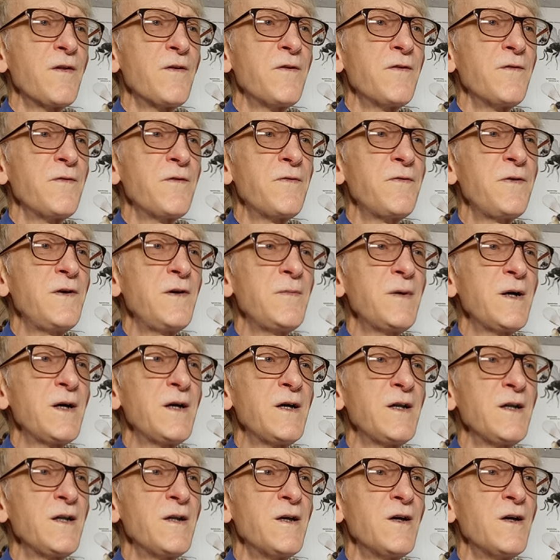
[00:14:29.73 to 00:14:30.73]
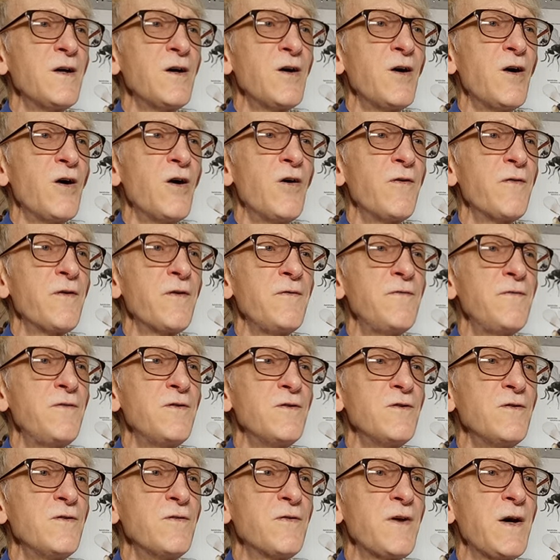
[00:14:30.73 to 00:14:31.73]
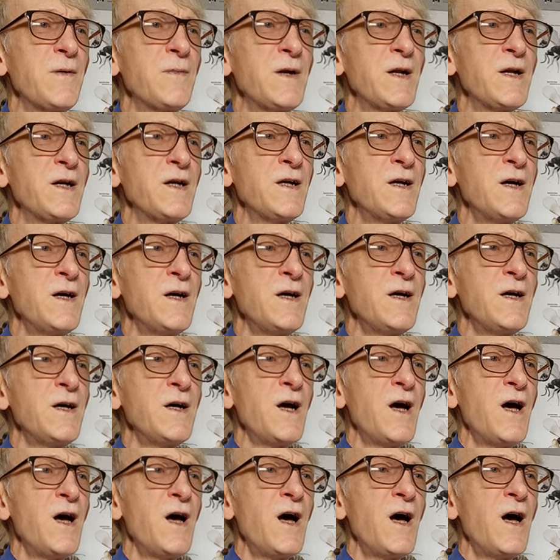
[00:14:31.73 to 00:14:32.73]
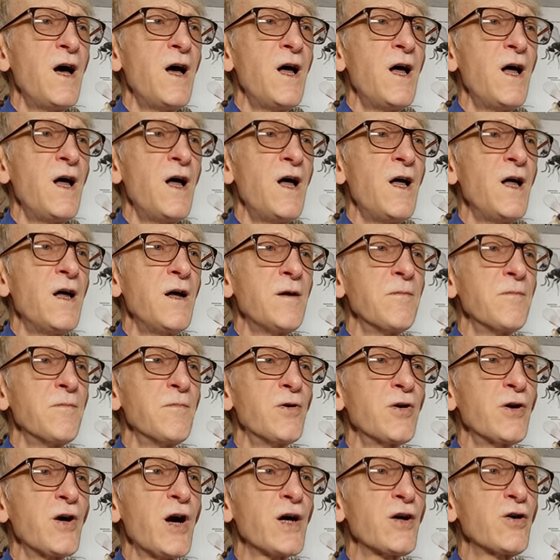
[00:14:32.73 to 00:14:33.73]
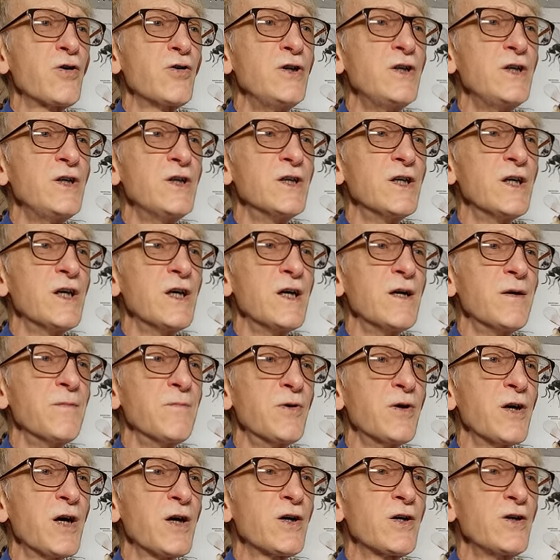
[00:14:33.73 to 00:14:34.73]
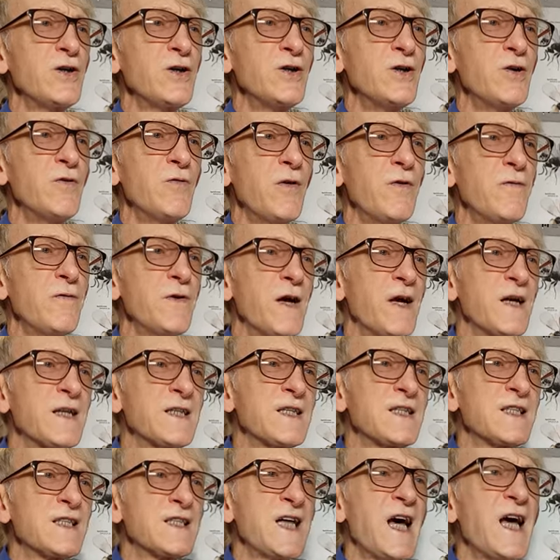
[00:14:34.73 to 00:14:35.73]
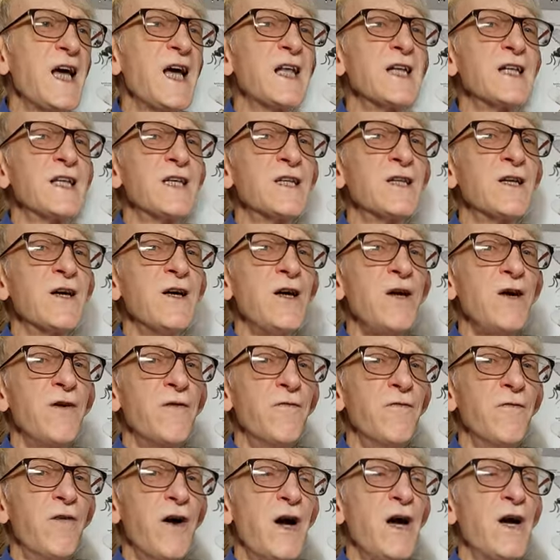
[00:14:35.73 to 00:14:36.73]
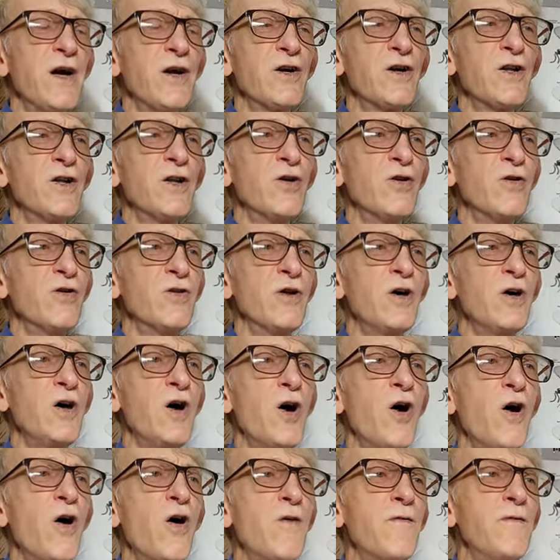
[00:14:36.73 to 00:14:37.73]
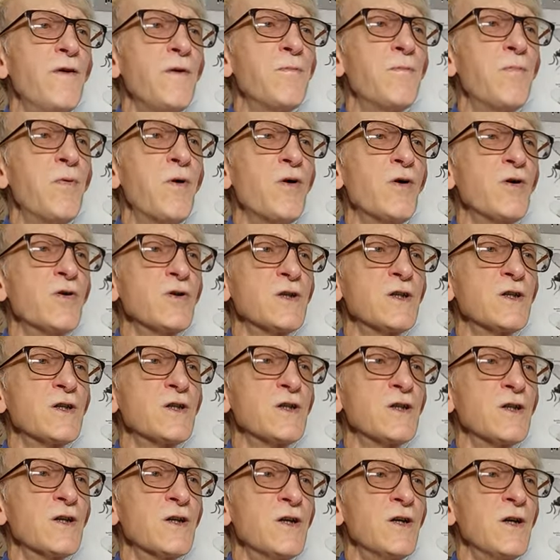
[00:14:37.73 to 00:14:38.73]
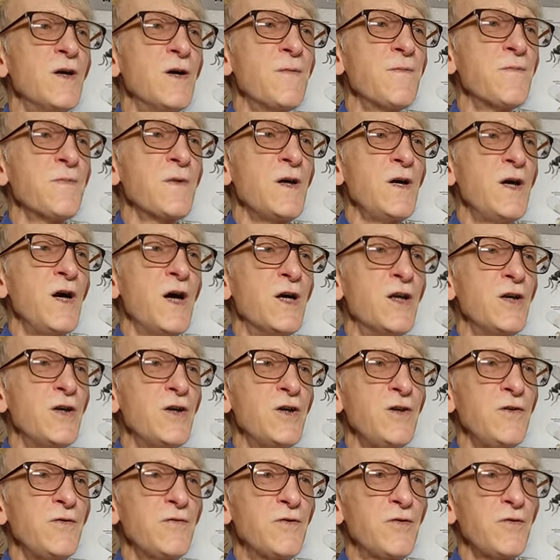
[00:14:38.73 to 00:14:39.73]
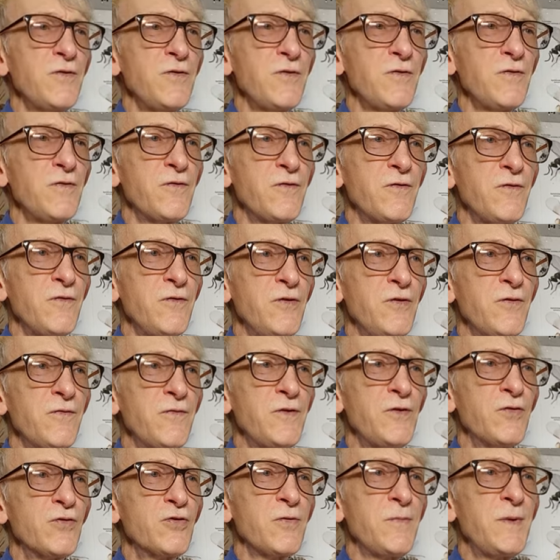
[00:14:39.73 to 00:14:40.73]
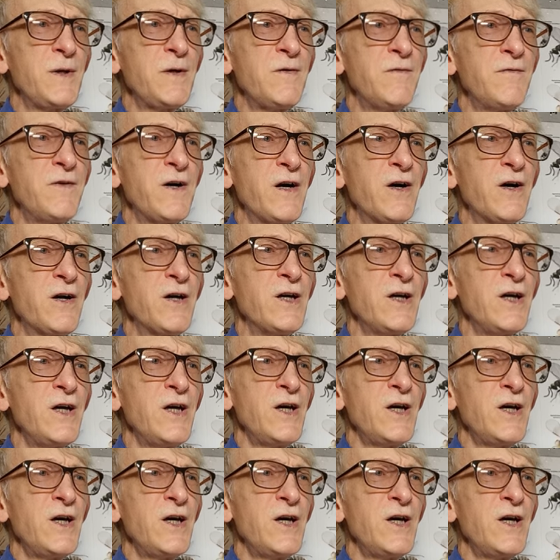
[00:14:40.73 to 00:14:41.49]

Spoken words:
the female of a family Braconidae with extended very long ovipositor. And if you be very